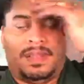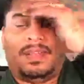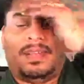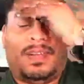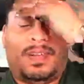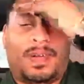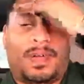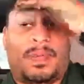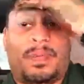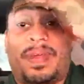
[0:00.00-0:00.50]

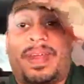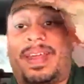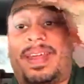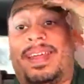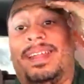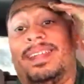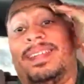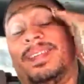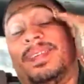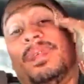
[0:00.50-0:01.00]
Oh
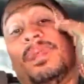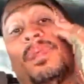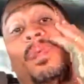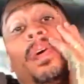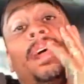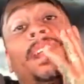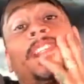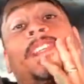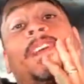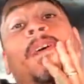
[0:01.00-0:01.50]
man,
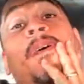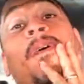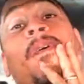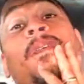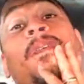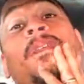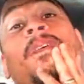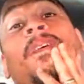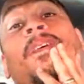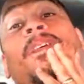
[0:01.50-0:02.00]

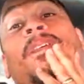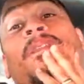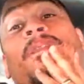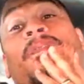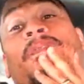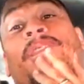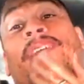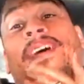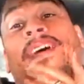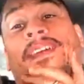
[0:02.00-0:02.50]
what's going
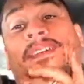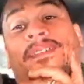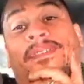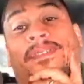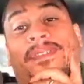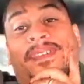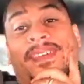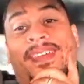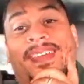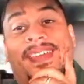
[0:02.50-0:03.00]
on,
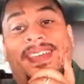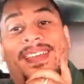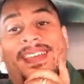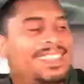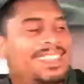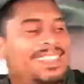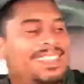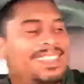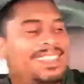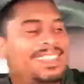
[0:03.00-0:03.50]
fight fan?
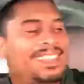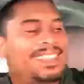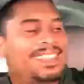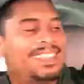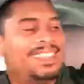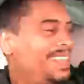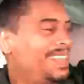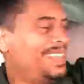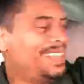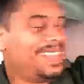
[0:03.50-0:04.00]

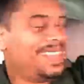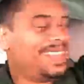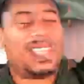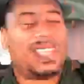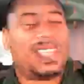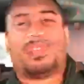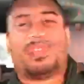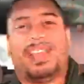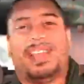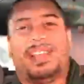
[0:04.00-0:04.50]

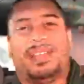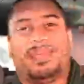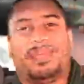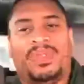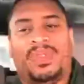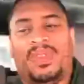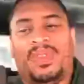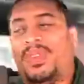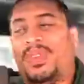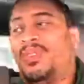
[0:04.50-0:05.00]
That's right.
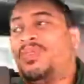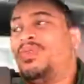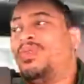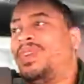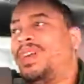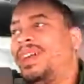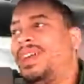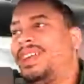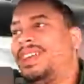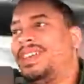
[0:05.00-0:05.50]
You
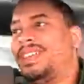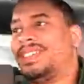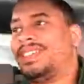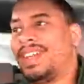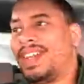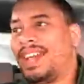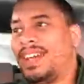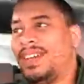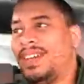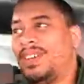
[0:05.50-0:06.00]
read the
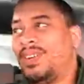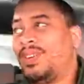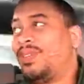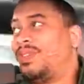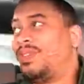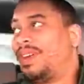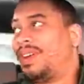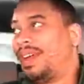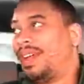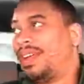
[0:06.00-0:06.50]
title
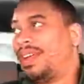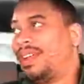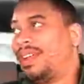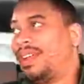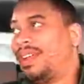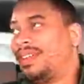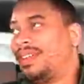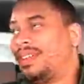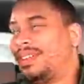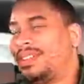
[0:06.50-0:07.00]
right.
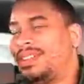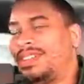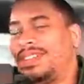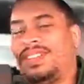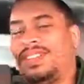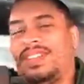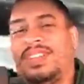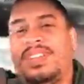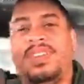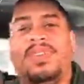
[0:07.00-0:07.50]

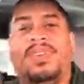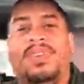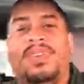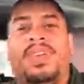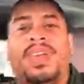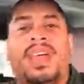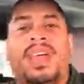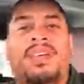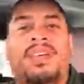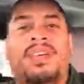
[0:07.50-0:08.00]
You
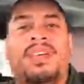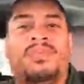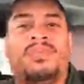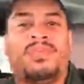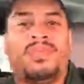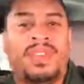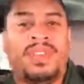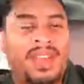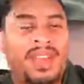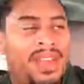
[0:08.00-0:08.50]
have
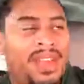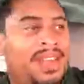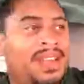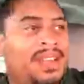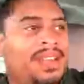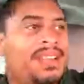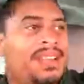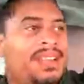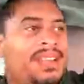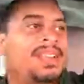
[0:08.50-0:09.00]
read
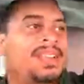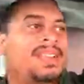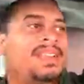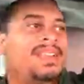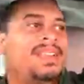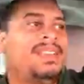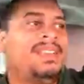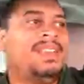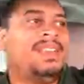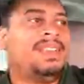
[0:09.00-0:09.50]

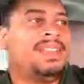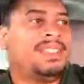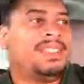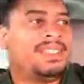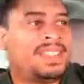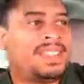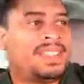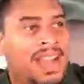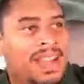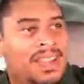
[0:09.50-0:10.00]
the
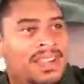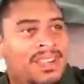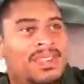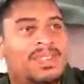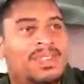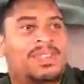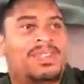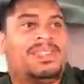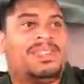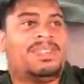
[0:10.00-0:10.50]
title
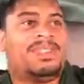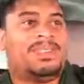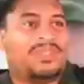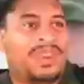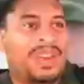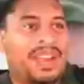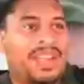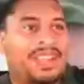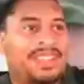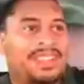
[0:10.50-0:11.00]
right.
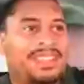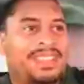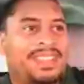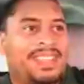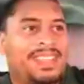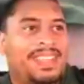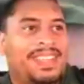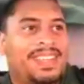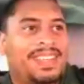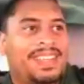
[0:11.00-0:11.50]

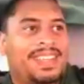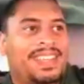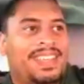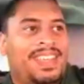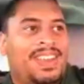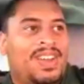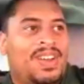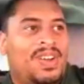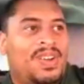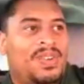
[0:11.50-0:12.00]
You
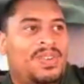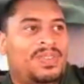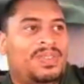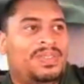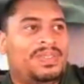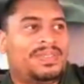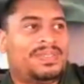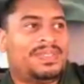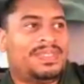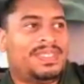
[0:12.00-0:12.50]
know,
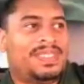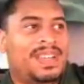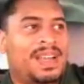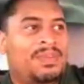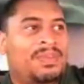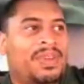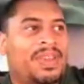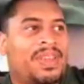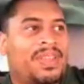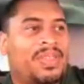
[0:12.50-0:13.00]
I'm looking
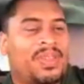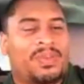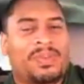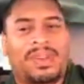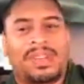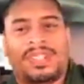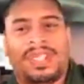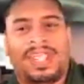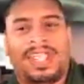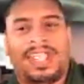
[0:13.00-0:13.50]
through my
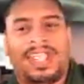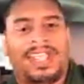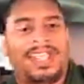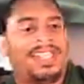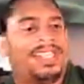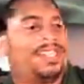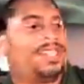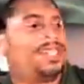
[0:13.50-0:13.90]
social media.